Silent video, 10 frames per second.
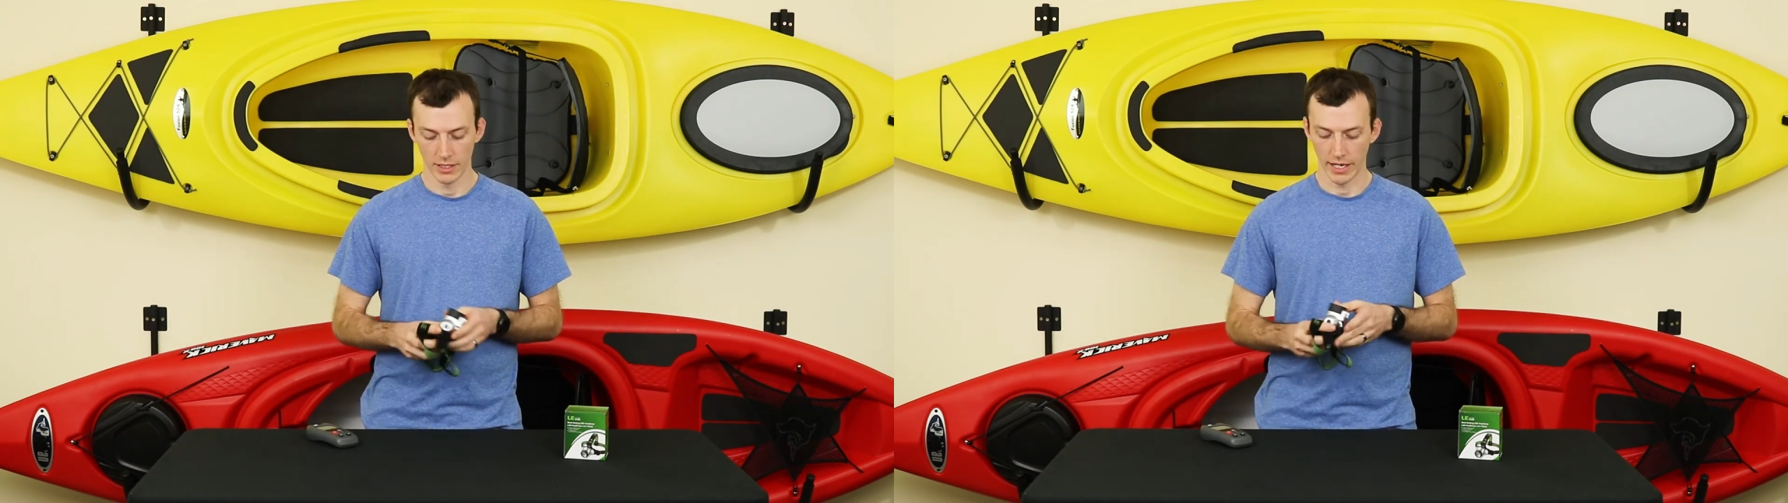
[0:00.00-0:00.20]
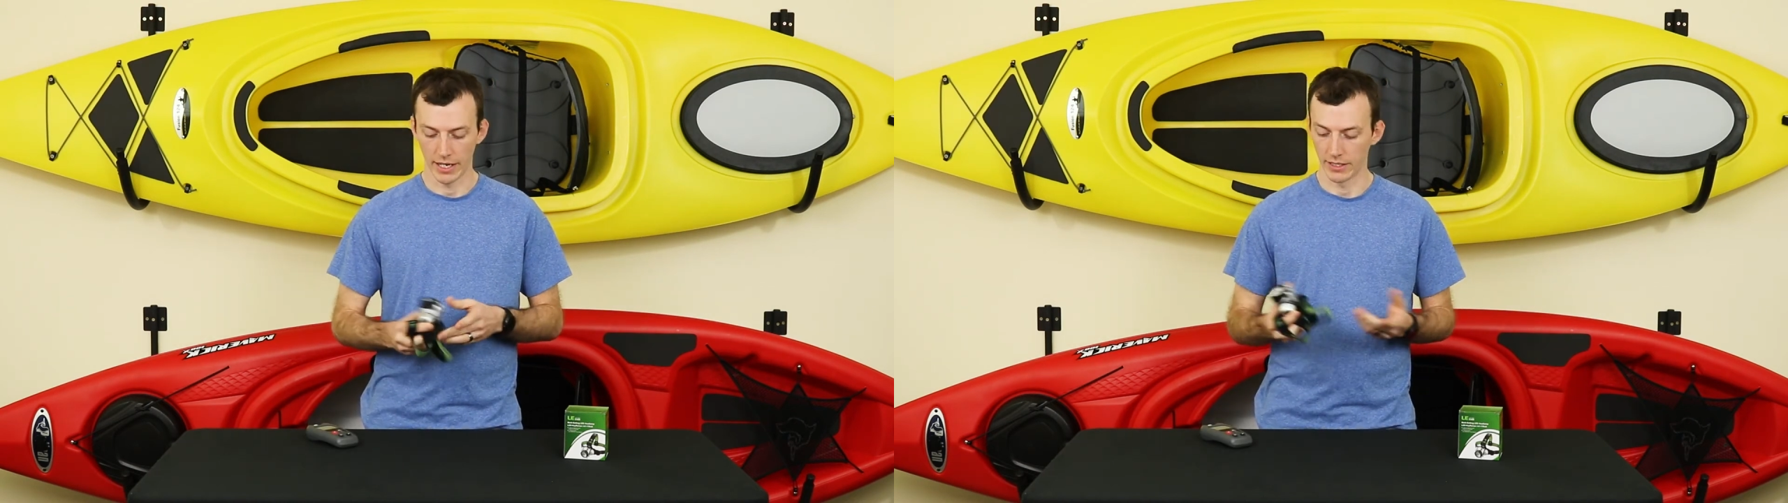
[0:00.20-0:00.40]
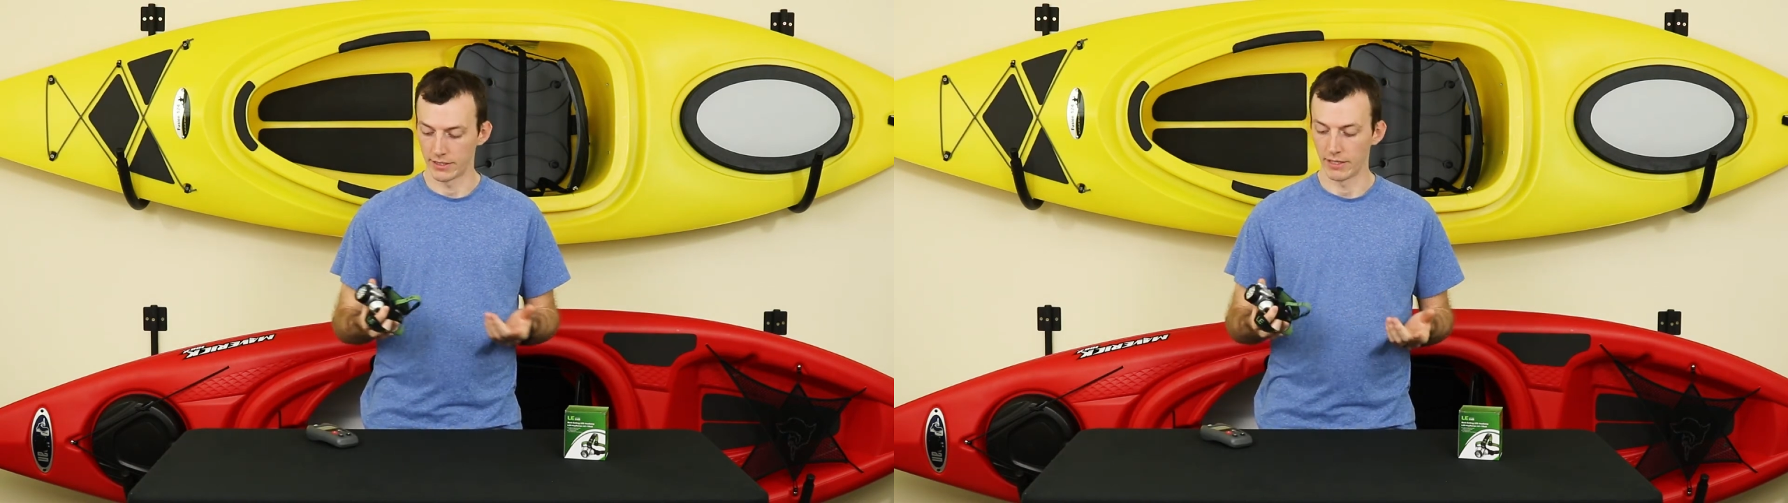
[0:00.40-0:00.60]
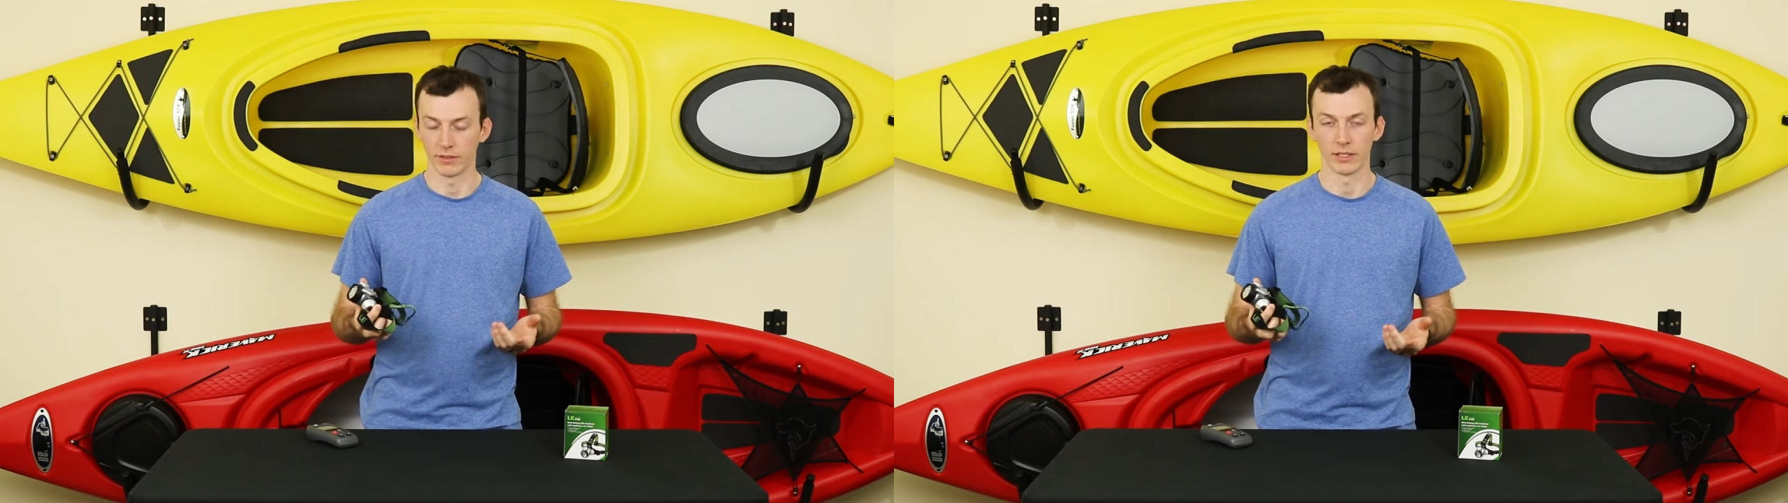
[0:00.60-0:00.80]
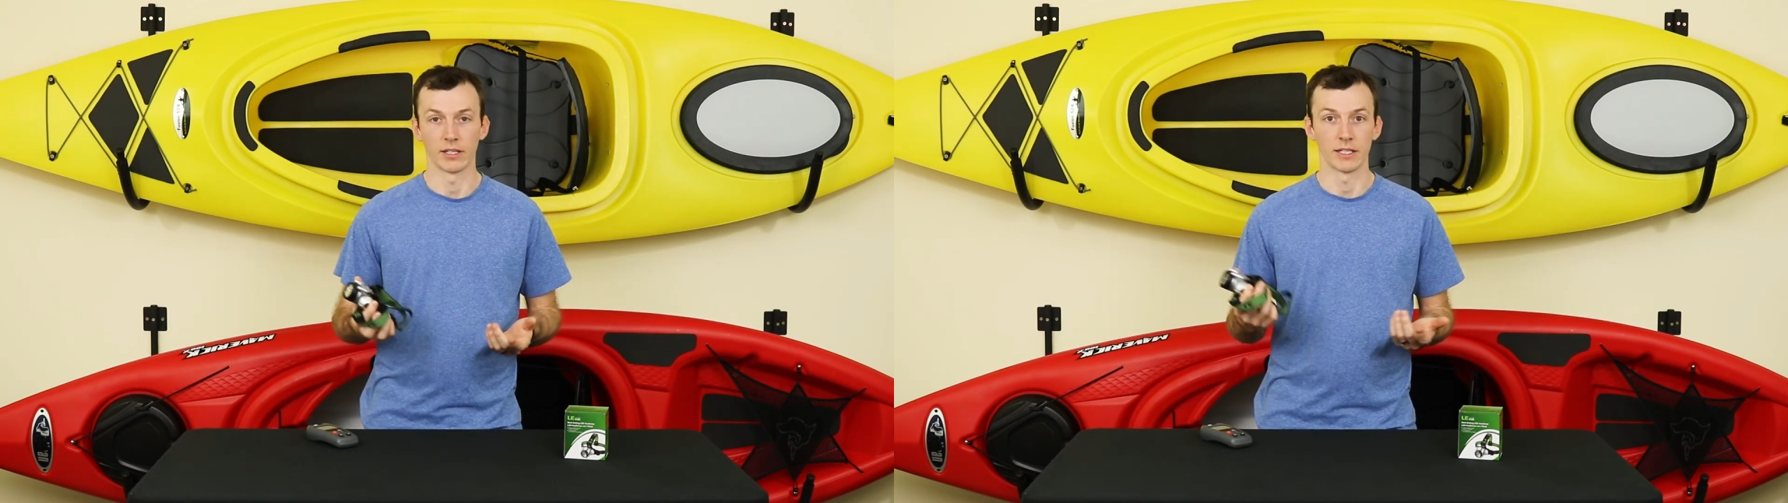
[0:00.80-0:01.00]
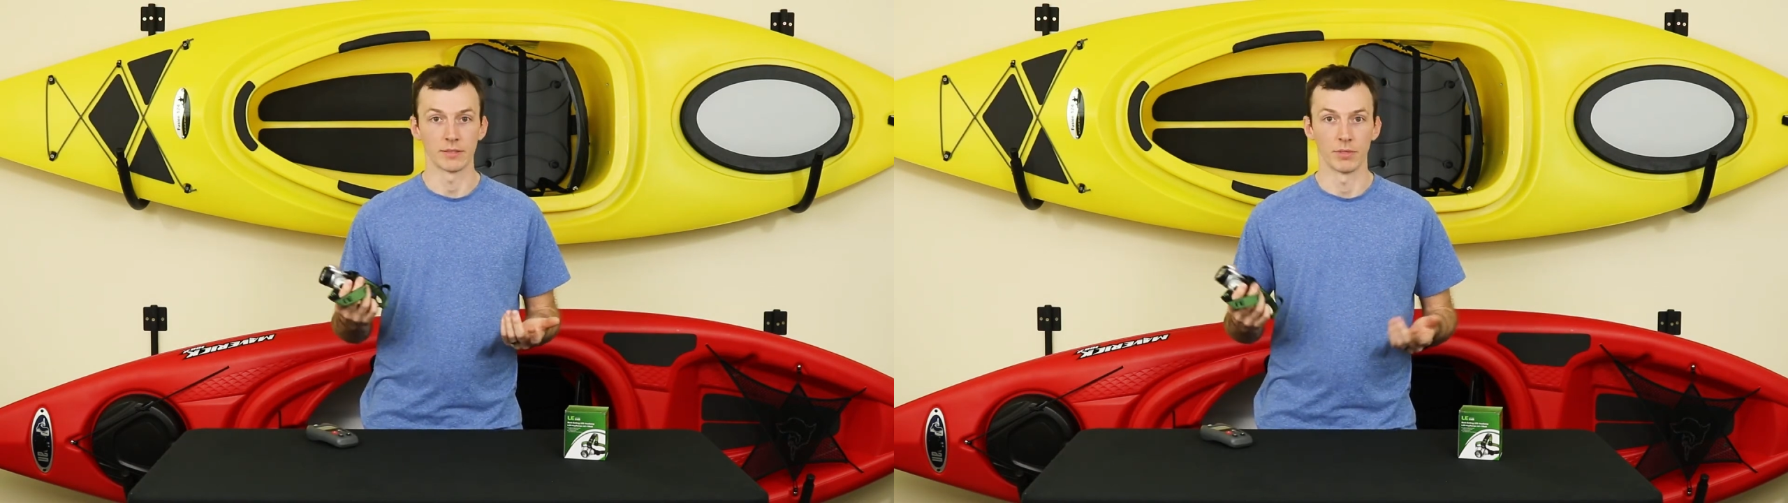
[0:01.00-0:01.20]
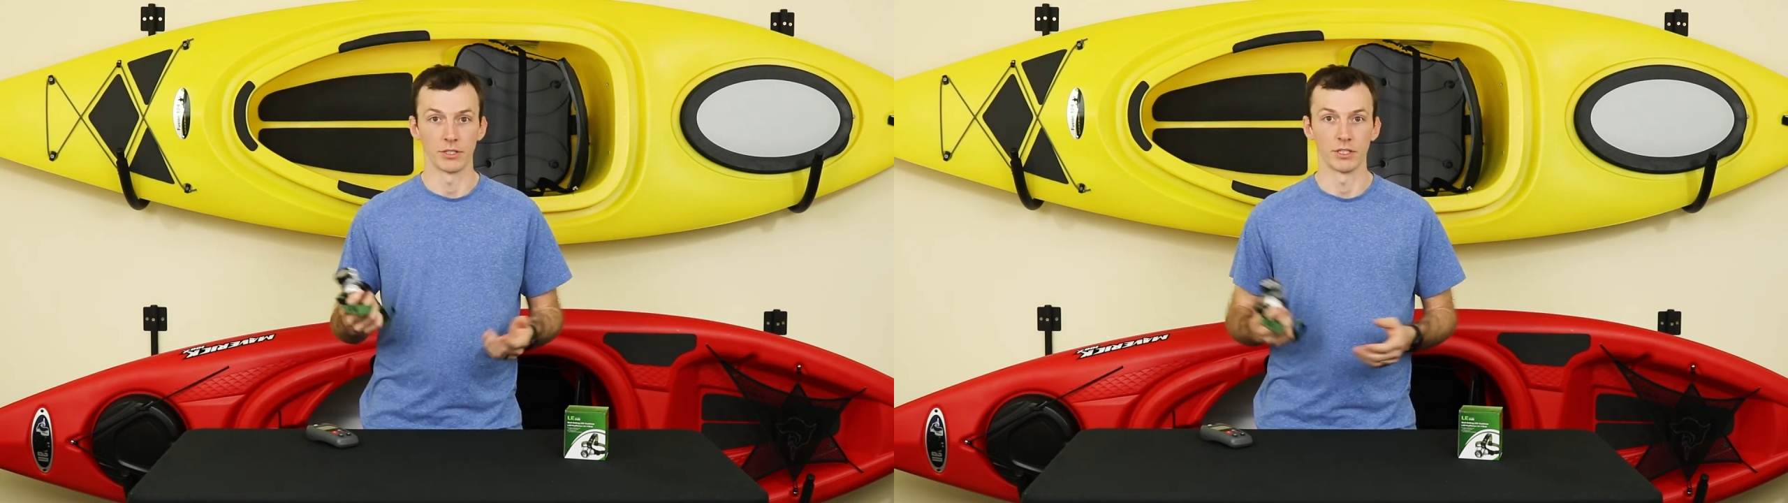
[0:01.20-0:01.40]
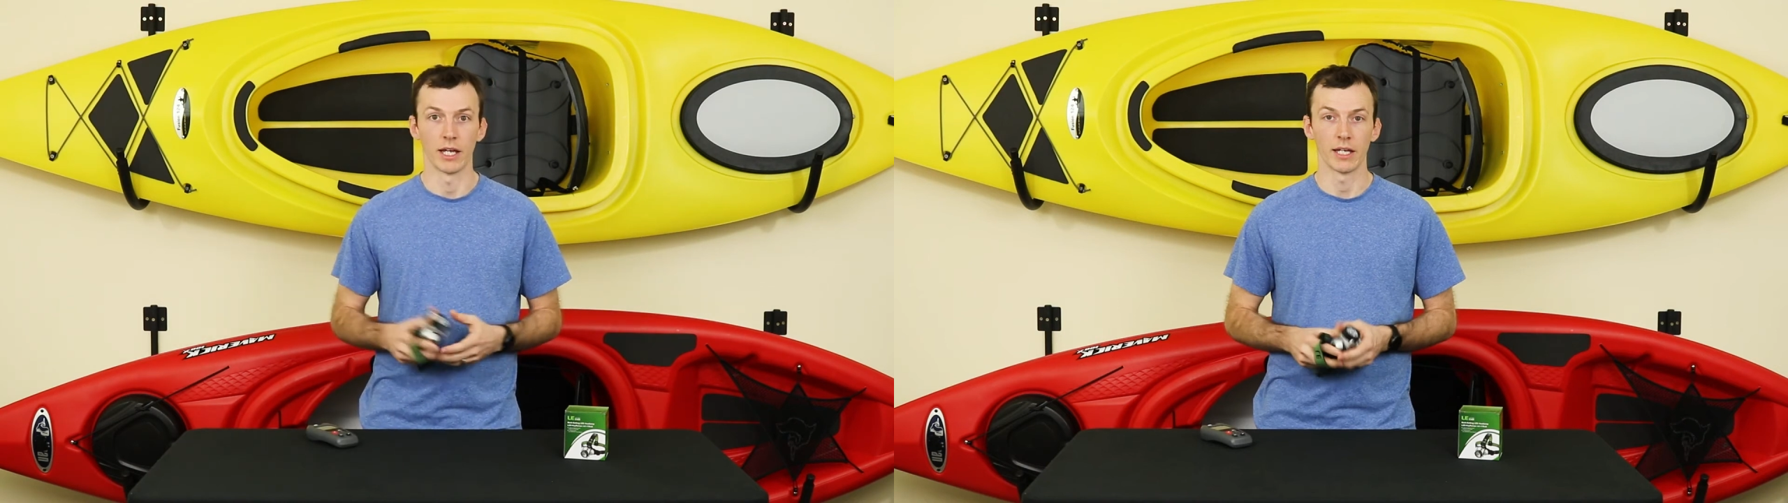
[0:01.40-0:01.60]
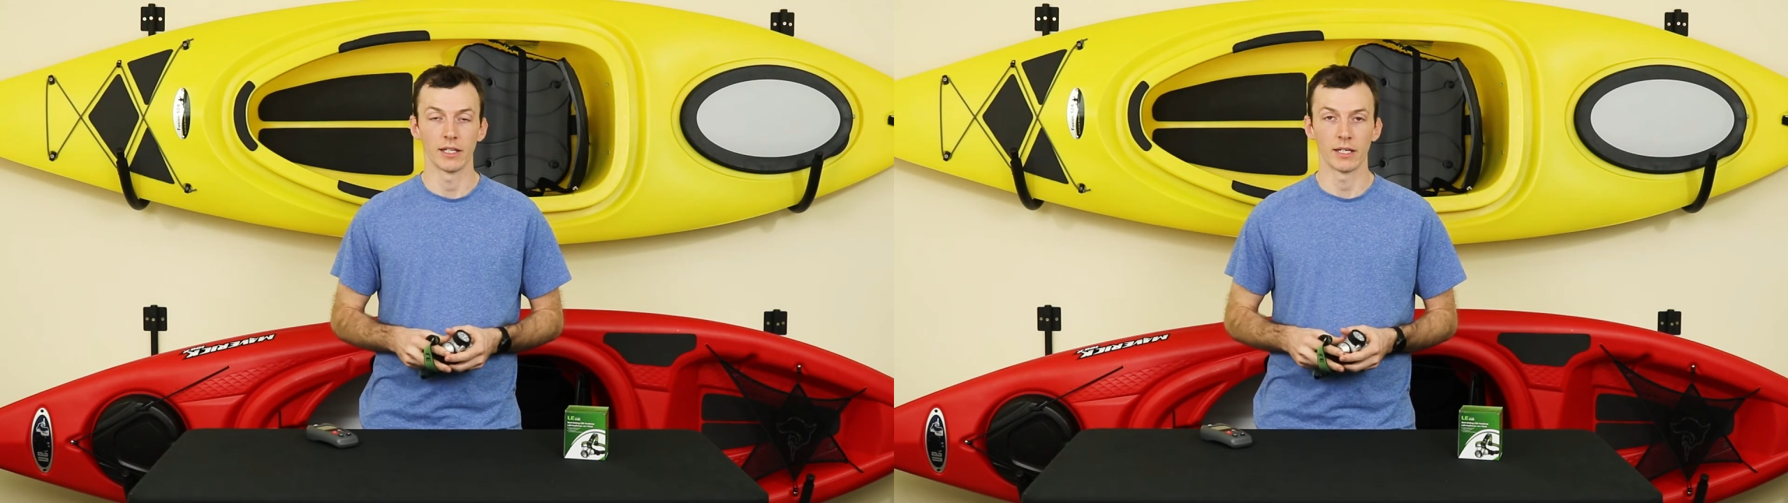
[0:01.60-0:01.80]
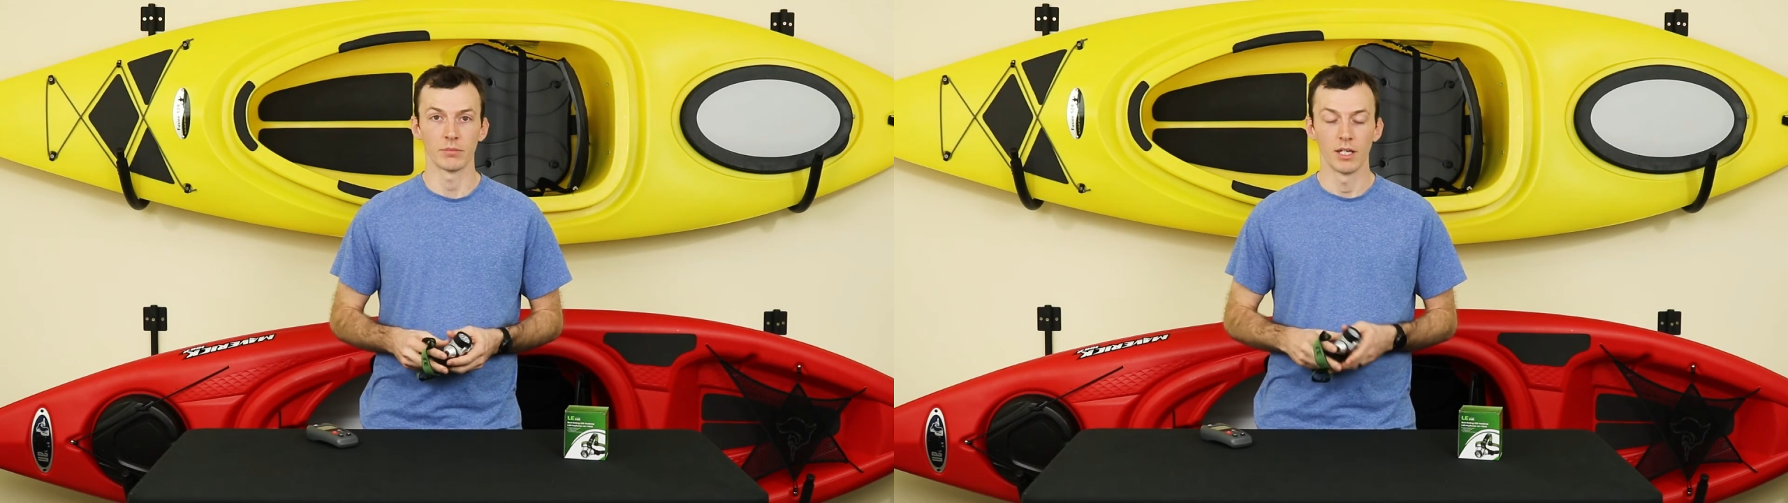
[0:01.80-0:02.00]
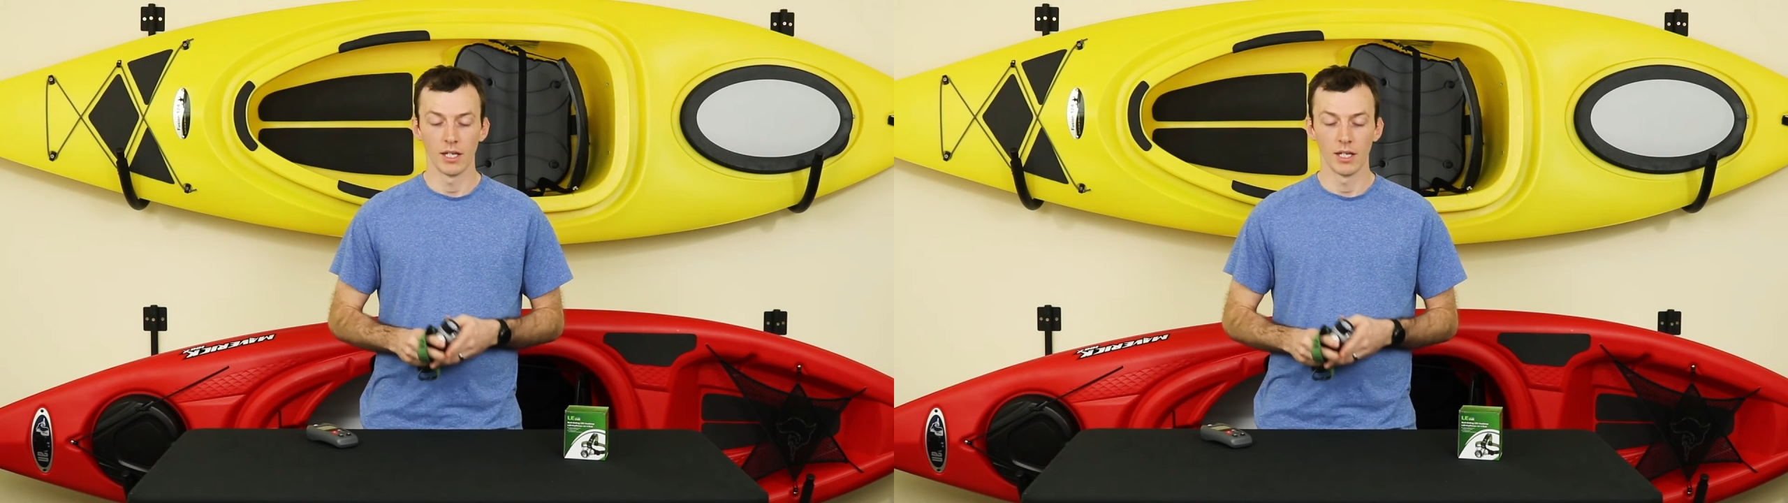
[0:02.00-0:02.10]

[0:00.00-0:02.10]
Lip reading: and it's definitely a nice budget headlamp,